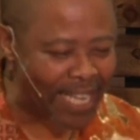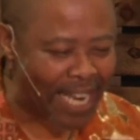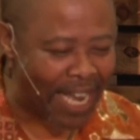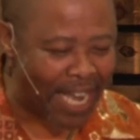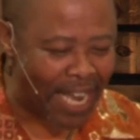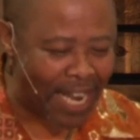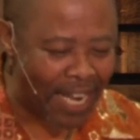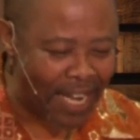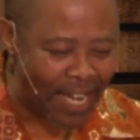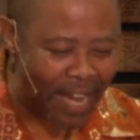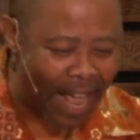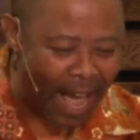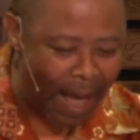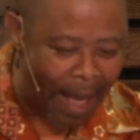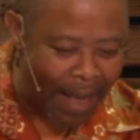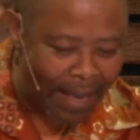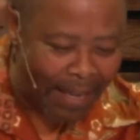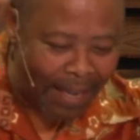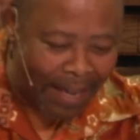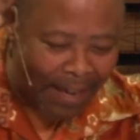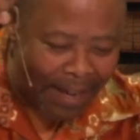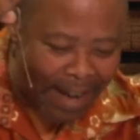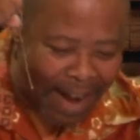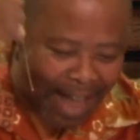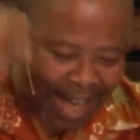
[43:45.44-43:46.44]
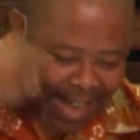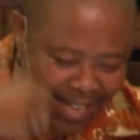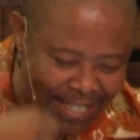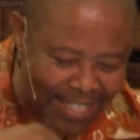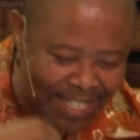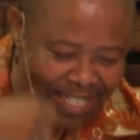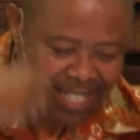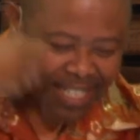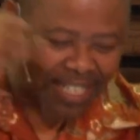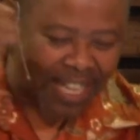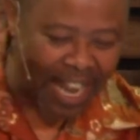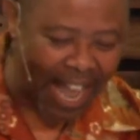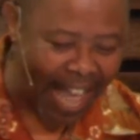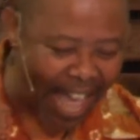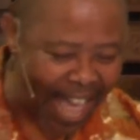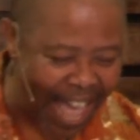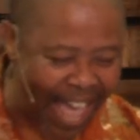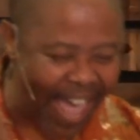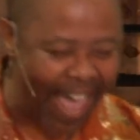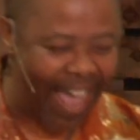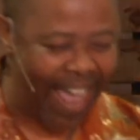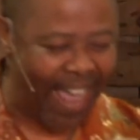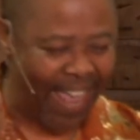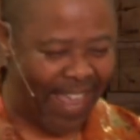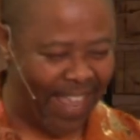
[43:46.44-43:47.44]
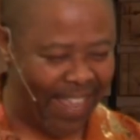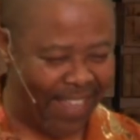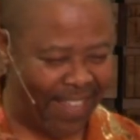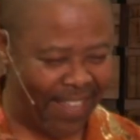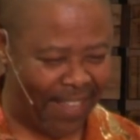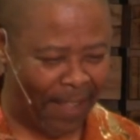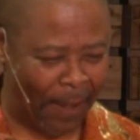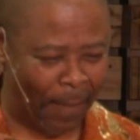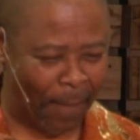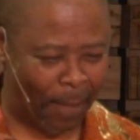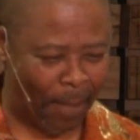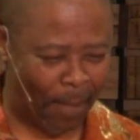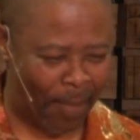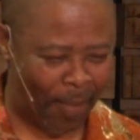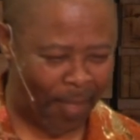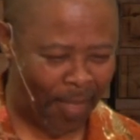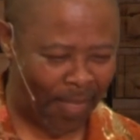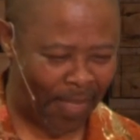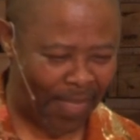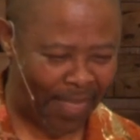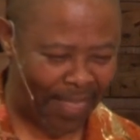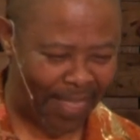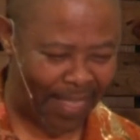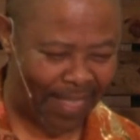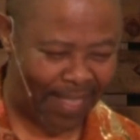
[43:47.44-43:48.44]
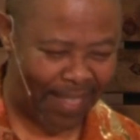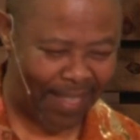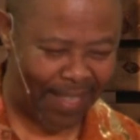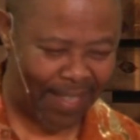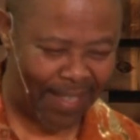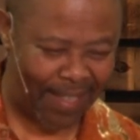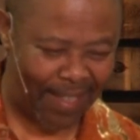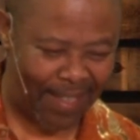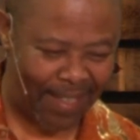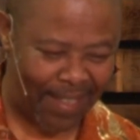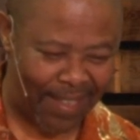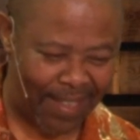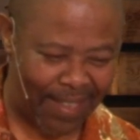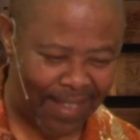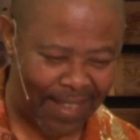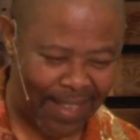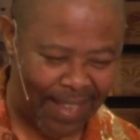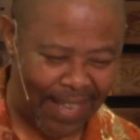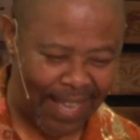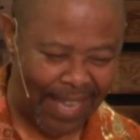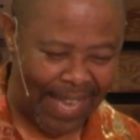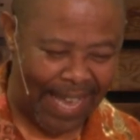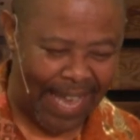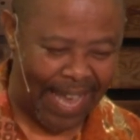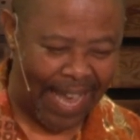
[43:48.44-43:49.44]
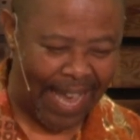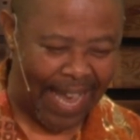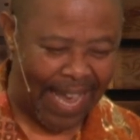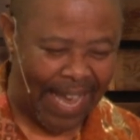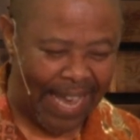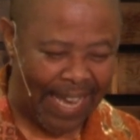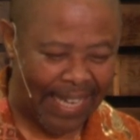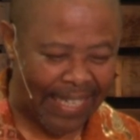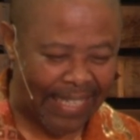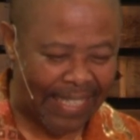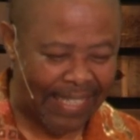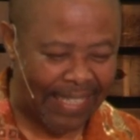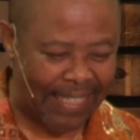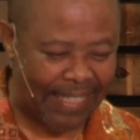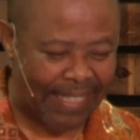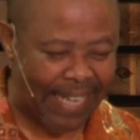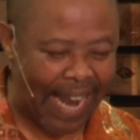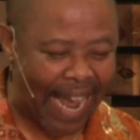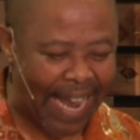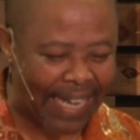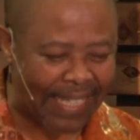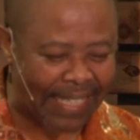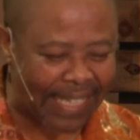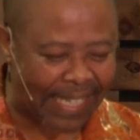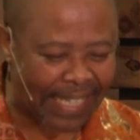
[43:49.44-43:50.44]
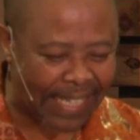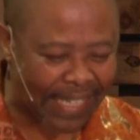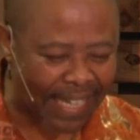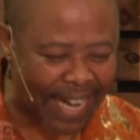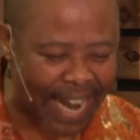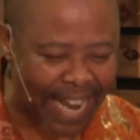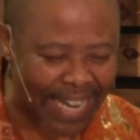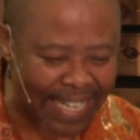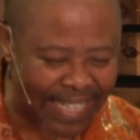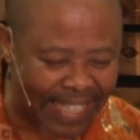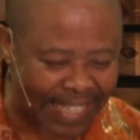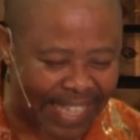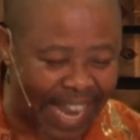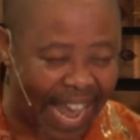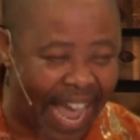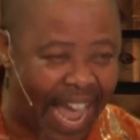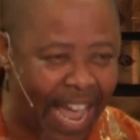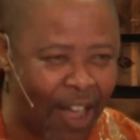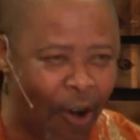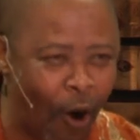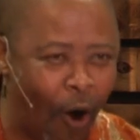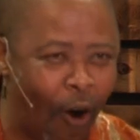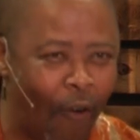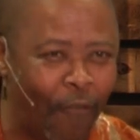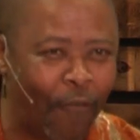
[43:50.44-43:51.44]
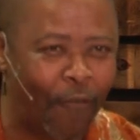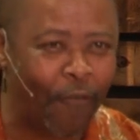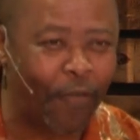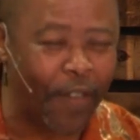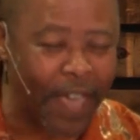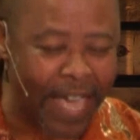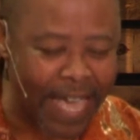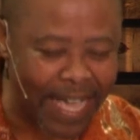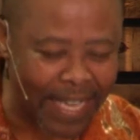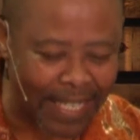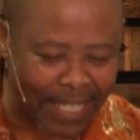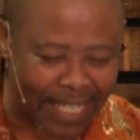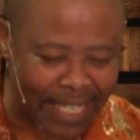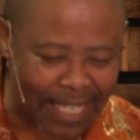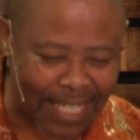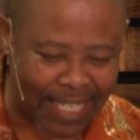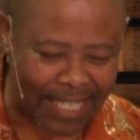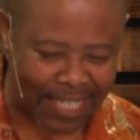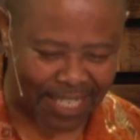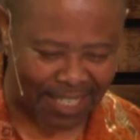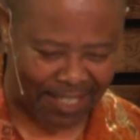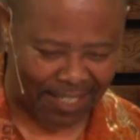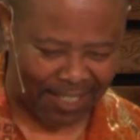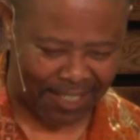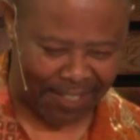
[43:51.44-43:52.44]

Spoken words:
in the last day. That great day of feast.